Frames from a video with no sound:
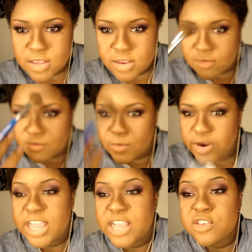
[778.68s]
To our
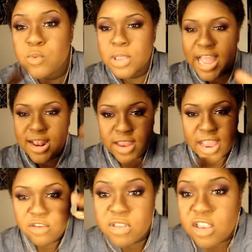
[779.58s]
forehead, just where light
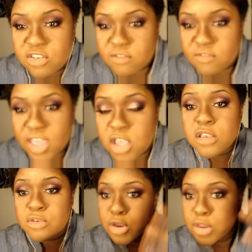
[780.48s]
naturally hits your
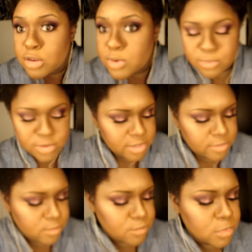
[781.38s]
face is where you're gonna wanna put
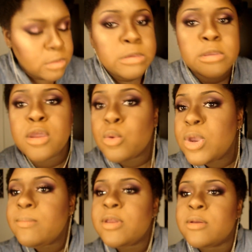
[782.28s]
it. And a
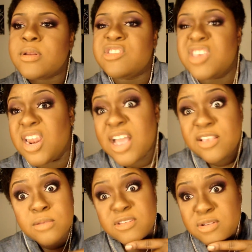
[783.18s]
wee bit on her chin,
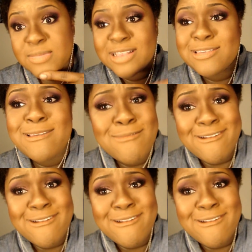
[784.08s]
not so much on my chin